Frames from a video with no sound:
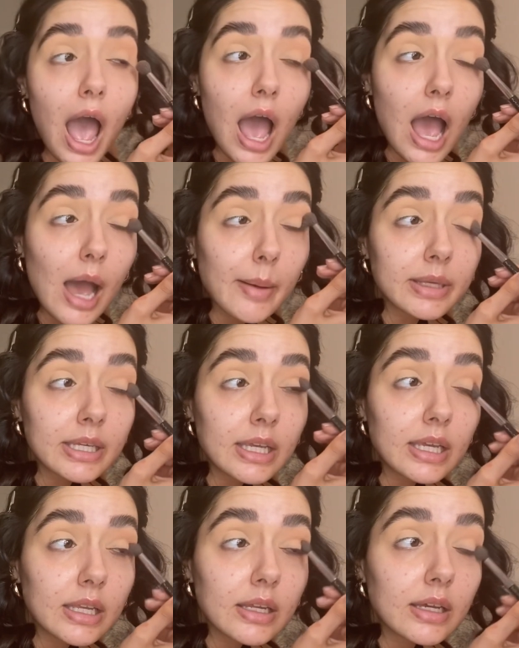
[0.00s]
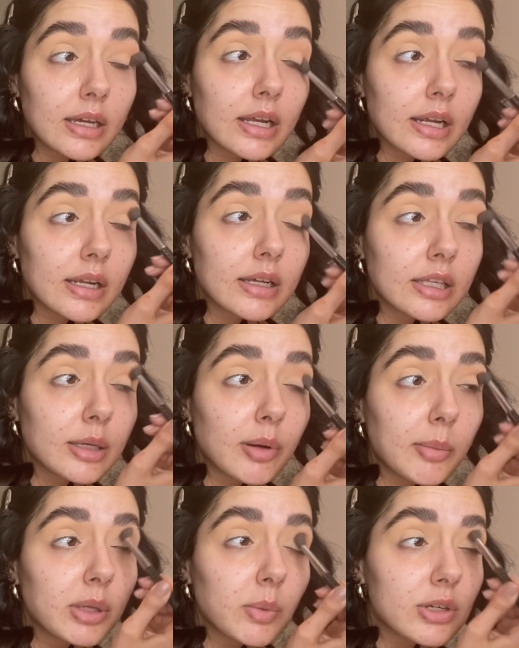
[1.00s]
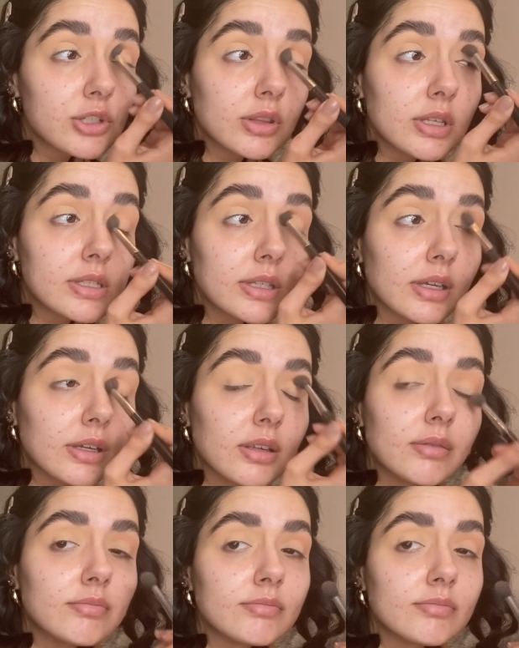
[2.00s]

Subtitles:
I mean, you're probably watching this thinking,